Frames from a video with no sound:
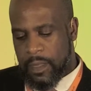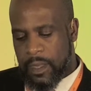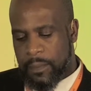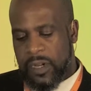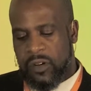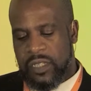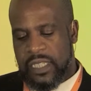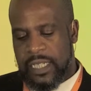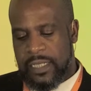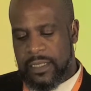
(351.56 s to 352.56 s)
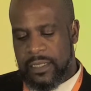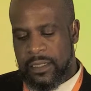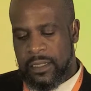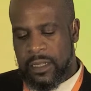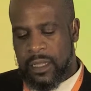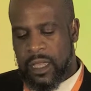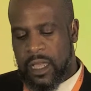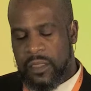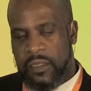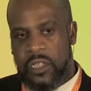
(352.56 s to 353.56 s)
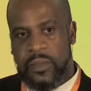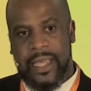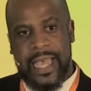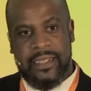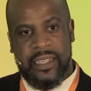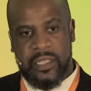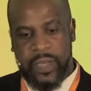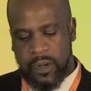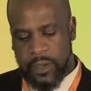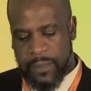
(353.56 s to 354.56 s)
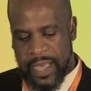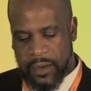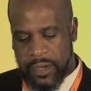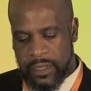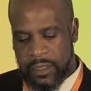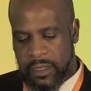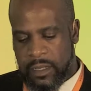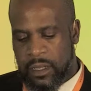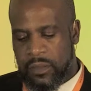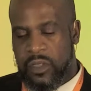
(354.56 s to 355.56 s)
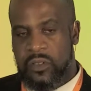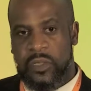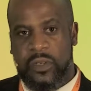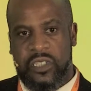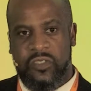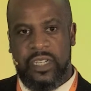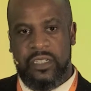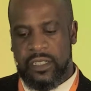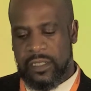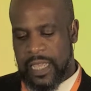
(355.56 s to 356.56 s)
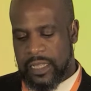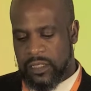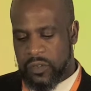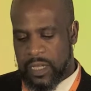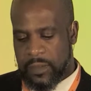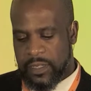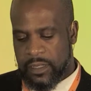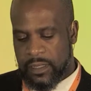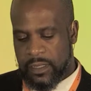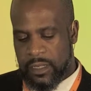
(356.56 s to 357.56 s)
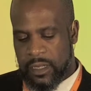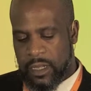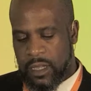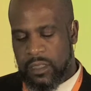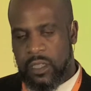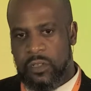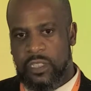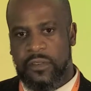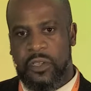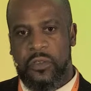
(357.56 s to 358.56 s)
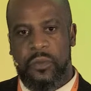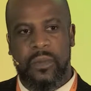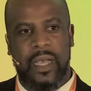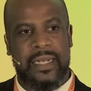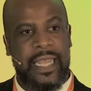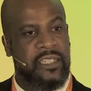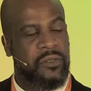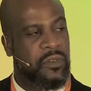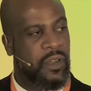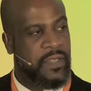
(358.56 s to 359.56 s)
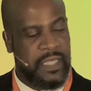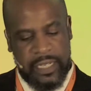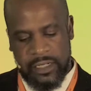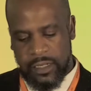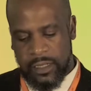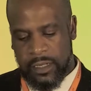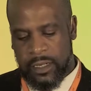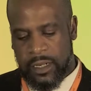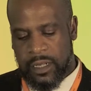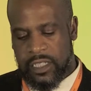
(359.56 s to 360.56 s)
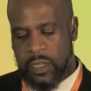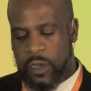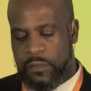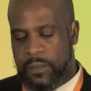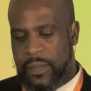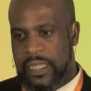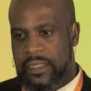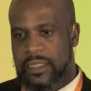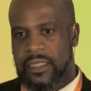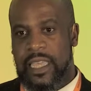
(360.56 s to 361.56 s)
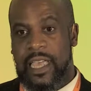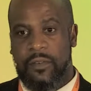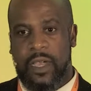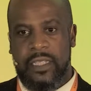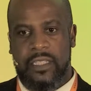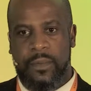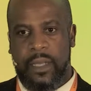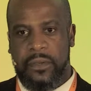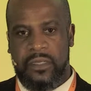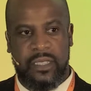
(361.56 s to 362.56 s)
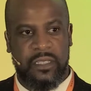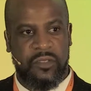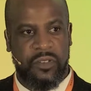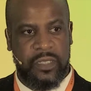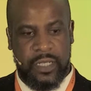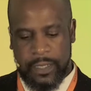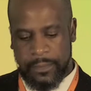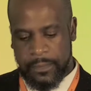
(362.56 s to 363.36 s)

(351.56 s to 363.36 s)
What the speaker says: Minorities, those without access to economic power, those who are strangers and newcomers, those for whom a national conversation so often means their rights being put under scrutiny.